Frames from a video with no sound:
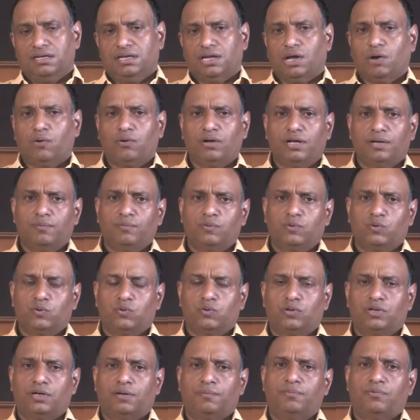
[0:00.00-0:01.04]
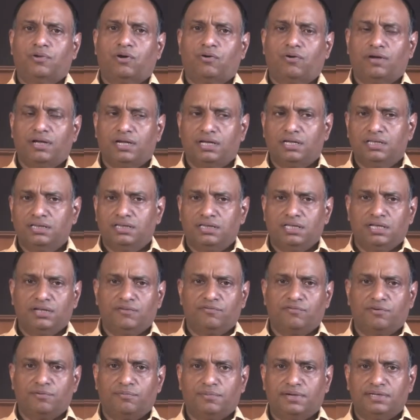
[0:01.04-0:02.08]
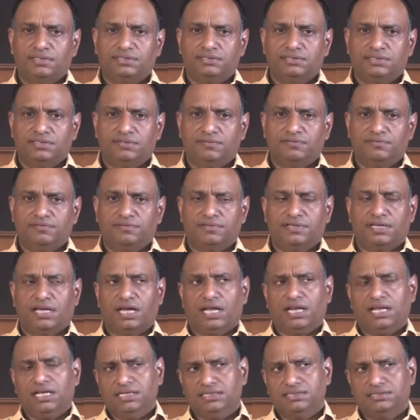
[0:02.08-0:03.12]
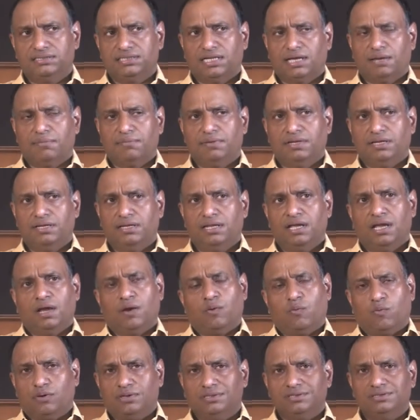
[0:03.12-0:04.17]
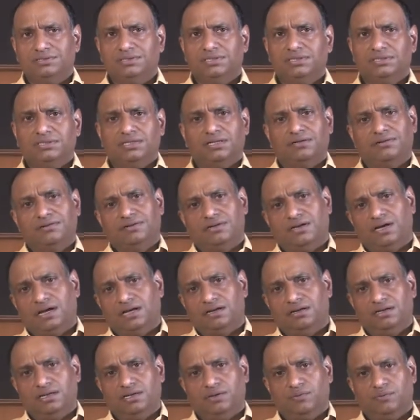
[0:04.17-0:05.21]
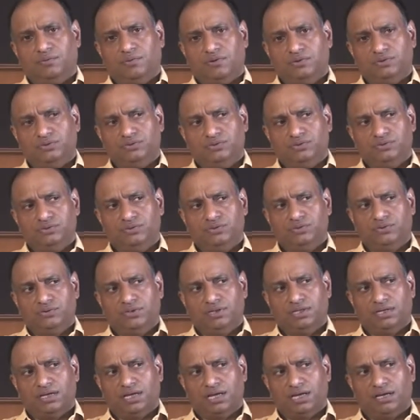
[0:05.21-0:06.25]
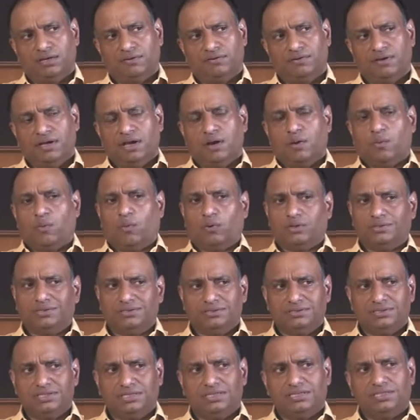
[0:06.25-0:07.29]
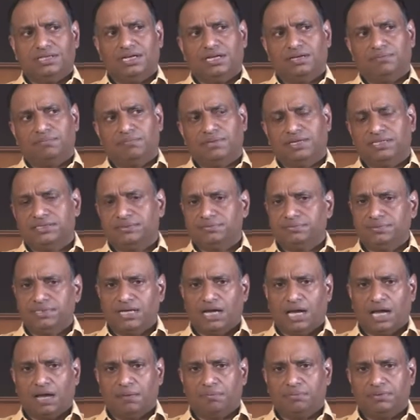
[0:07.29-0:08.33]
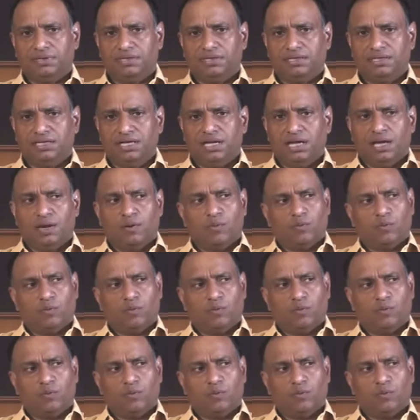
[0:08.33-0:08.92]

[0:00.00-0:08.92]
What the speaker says: Now I am grown up, now I can think for myself. Can I examine what is it that I really want to do in life? What is it that makes me happy?